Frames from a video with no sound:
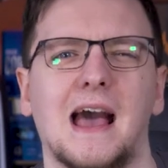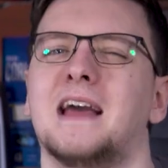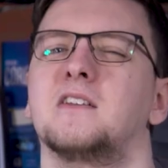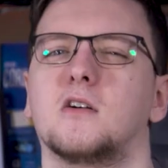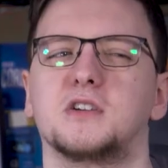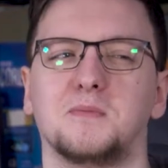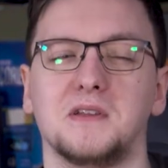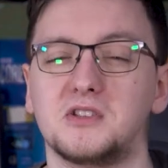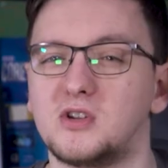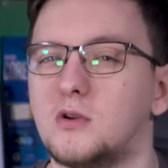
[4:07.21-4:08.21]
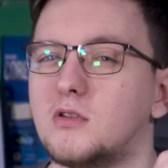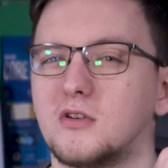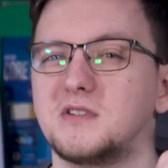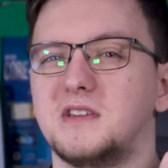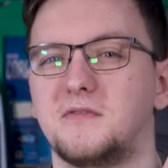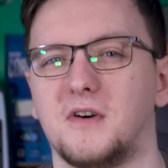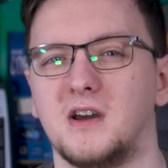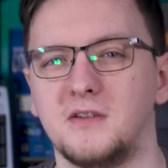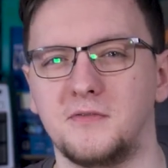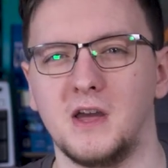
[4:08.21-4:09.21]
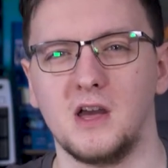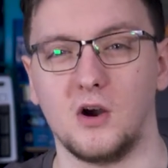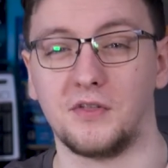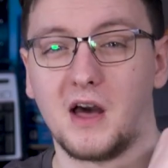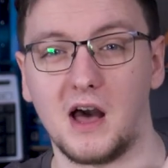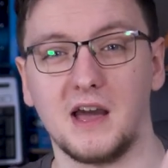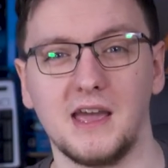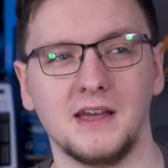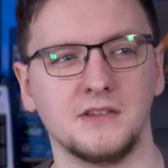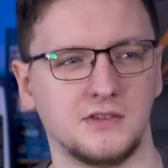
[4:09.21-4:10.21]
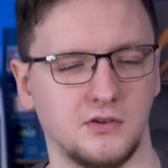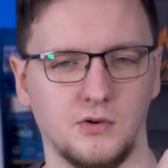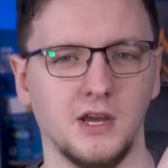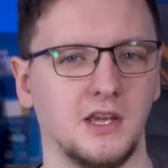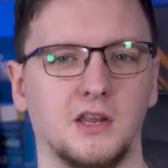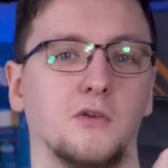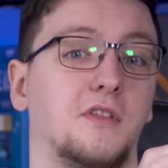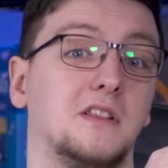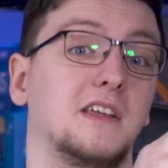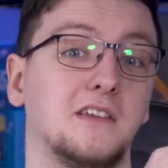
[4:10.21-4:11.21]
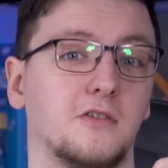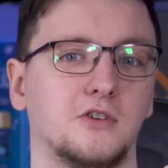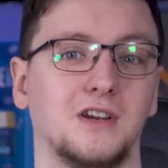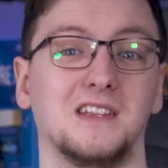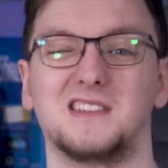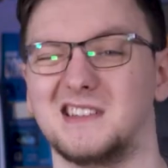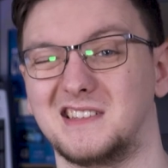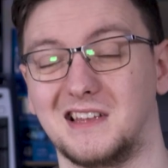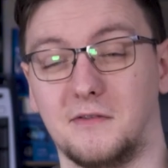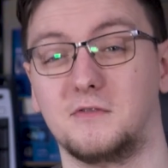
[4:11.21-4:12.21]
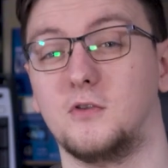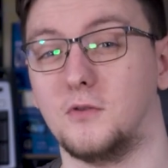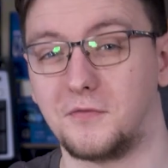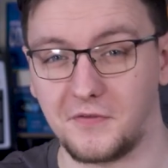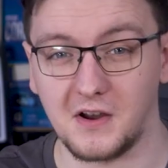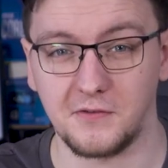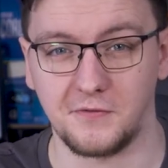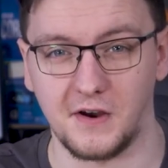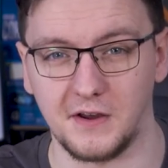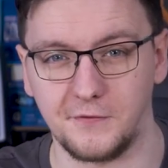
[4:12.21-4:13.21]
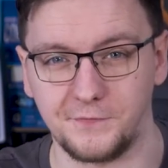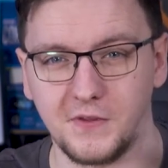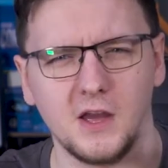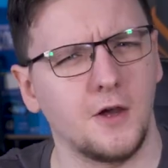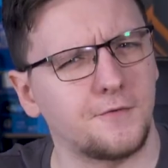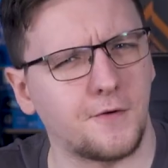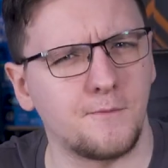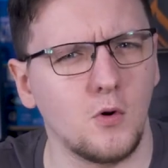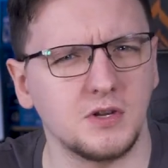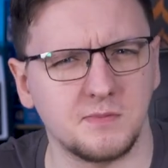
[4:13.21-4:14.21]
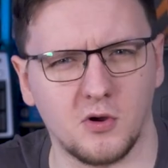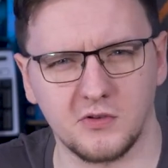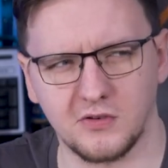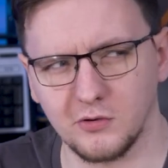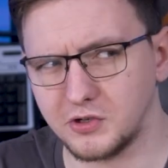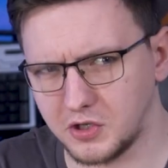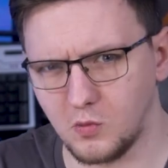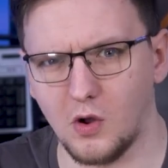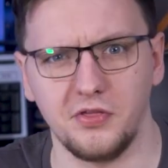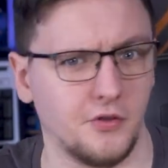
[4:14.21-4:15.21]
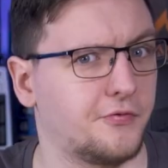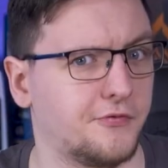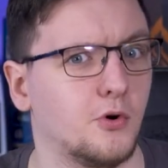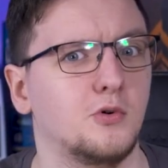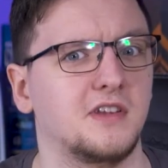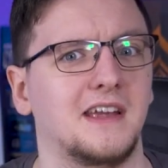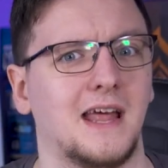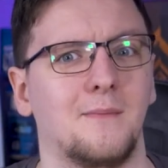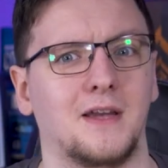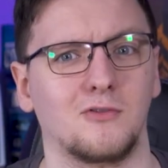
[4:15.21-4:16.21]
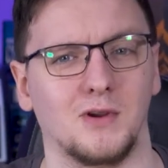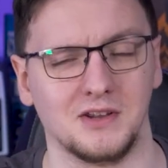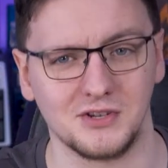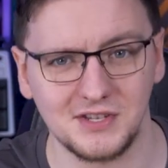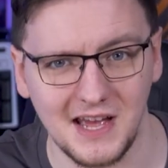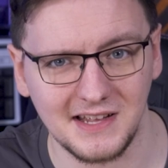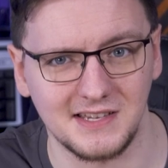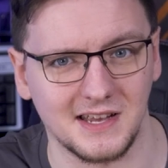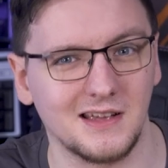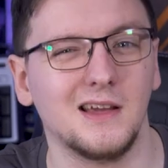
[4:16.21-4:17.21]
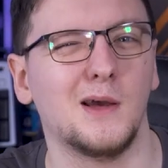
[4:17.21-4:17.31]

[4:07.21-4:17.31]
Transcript: and RGB 235 on the high end, so you know, the lighter shades instead of 255. For most monitors, you want the full dynamic range setting,